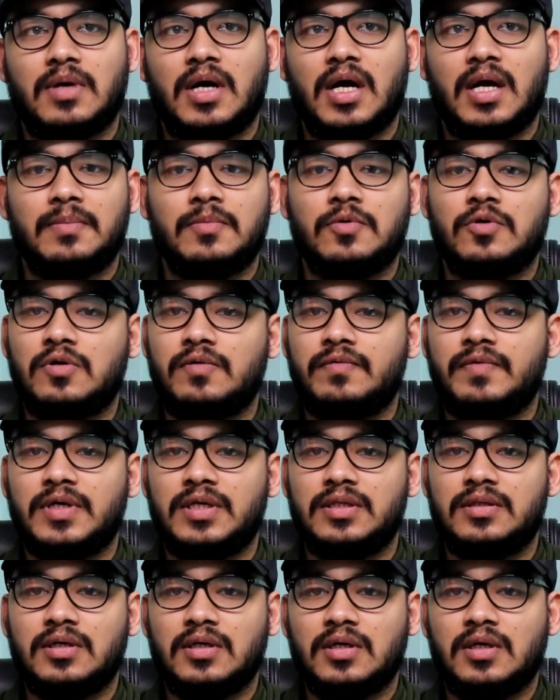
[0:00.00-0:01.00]
I'm good
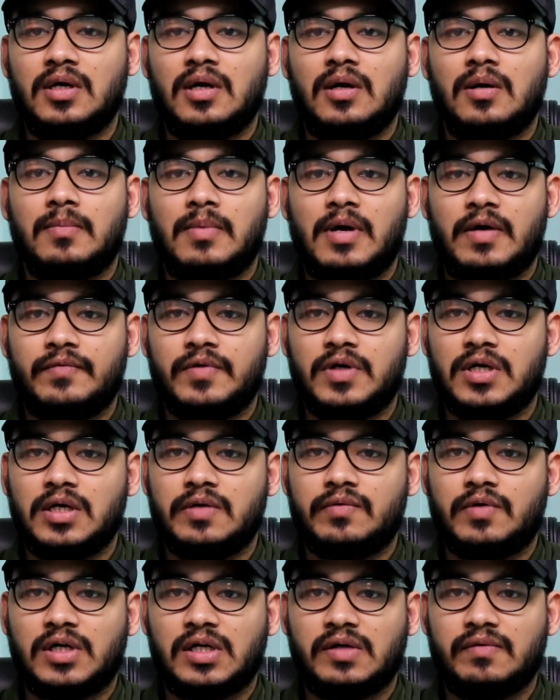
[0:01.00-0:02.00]
with my
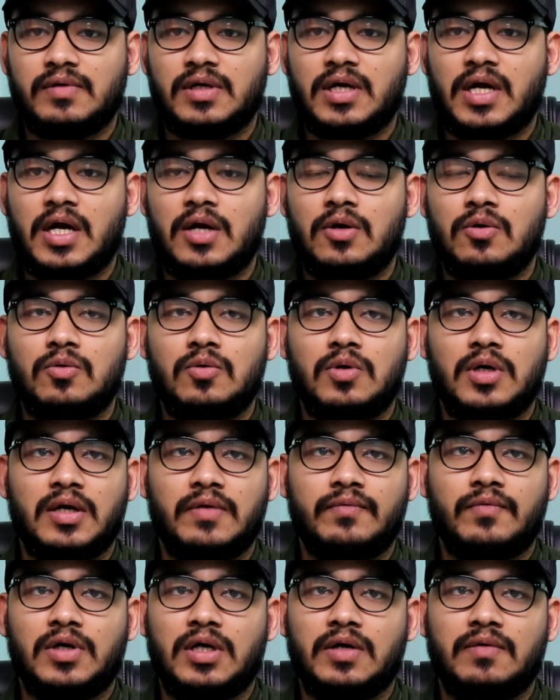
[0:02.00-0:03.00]
work. Whatever I
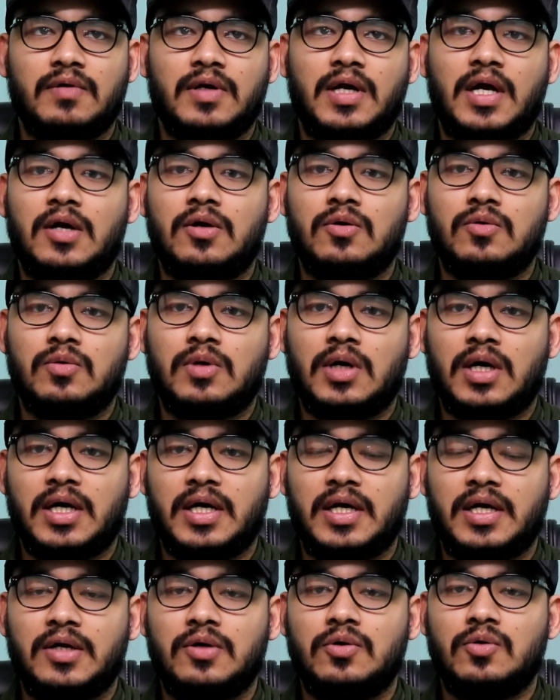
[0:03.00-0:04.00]
do,
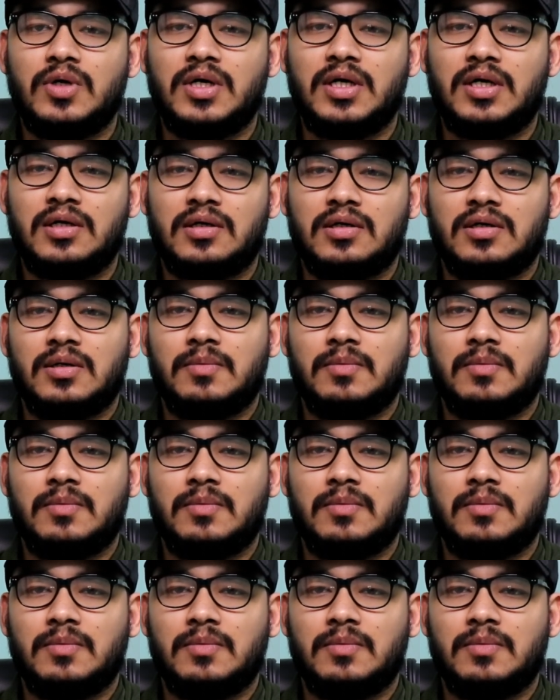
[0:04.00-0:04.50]
I do it